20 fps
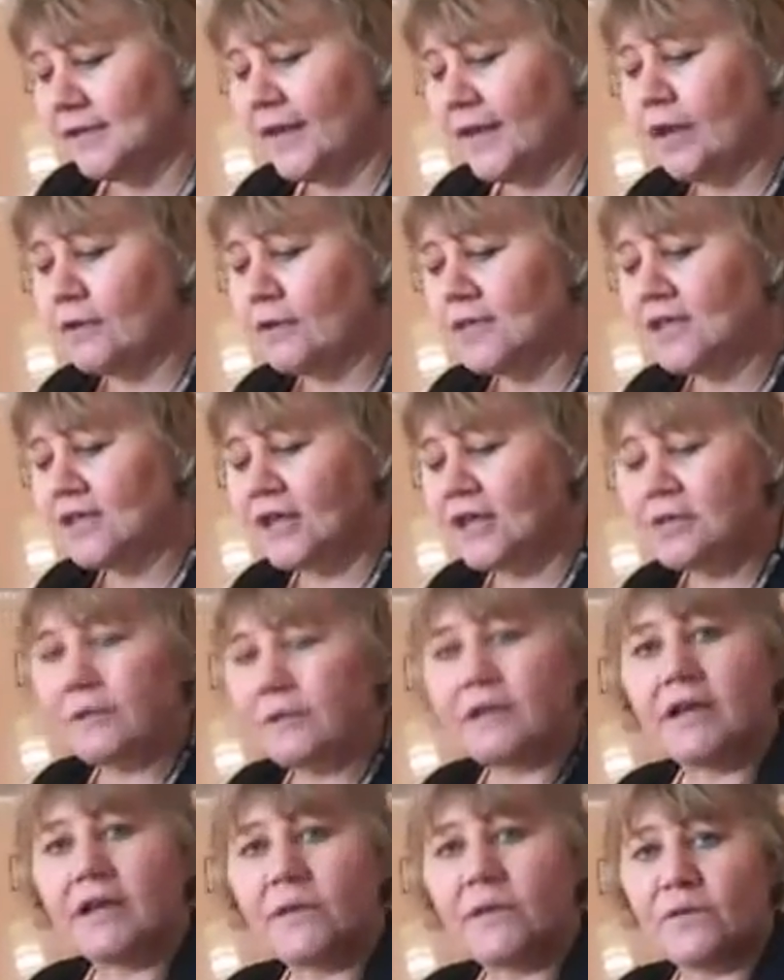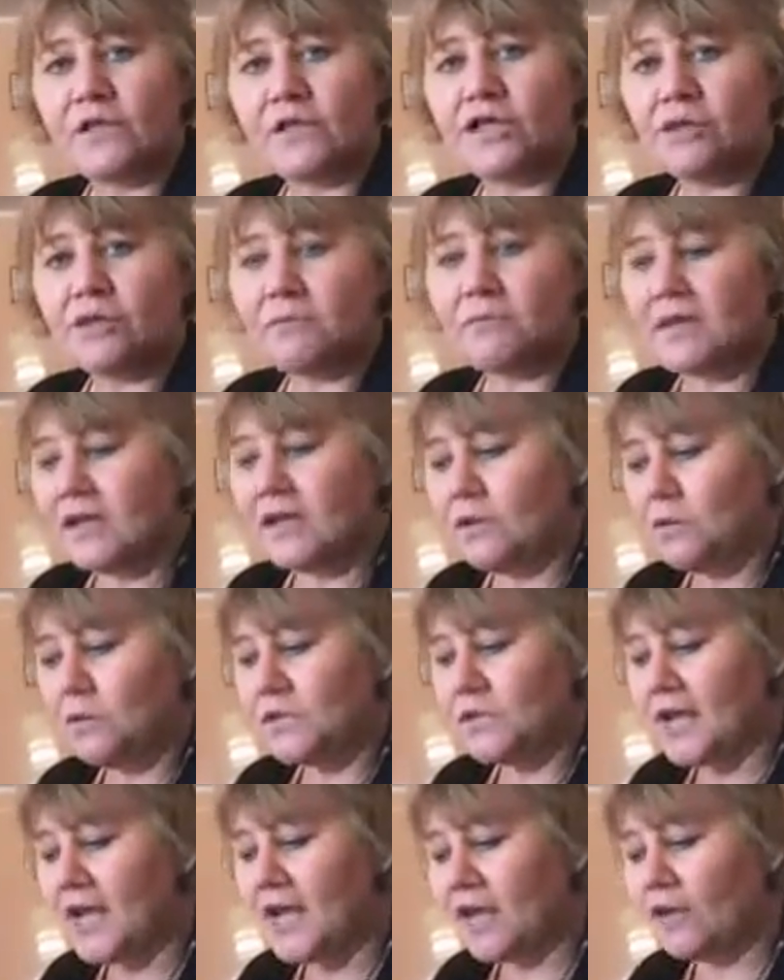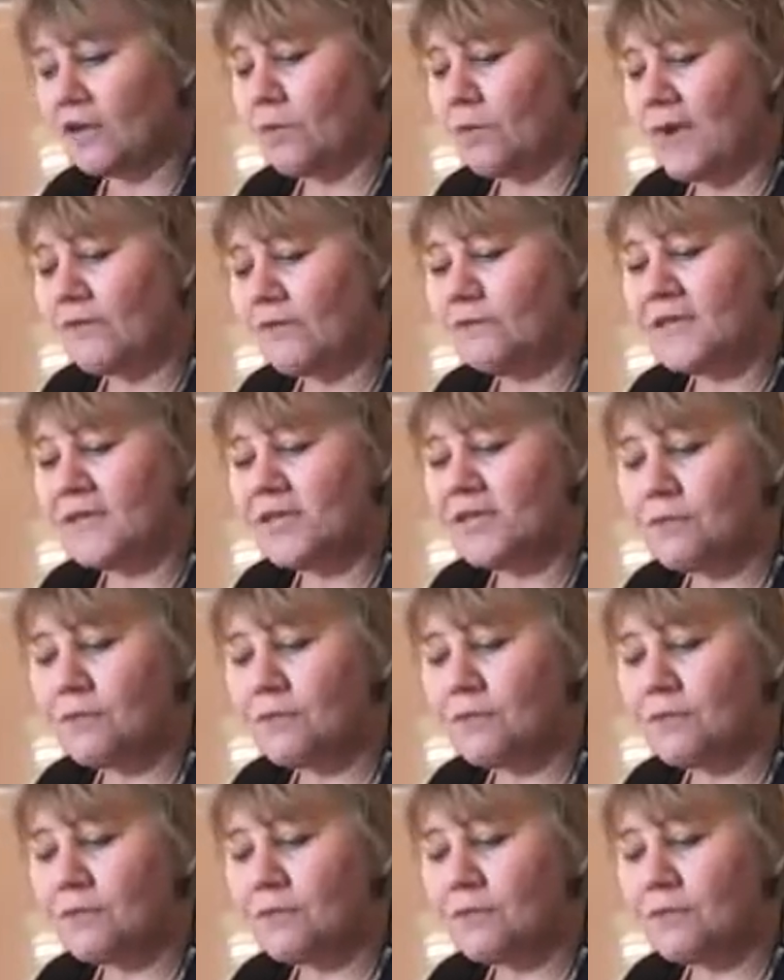you know, it's going to be given to me or taken away from me.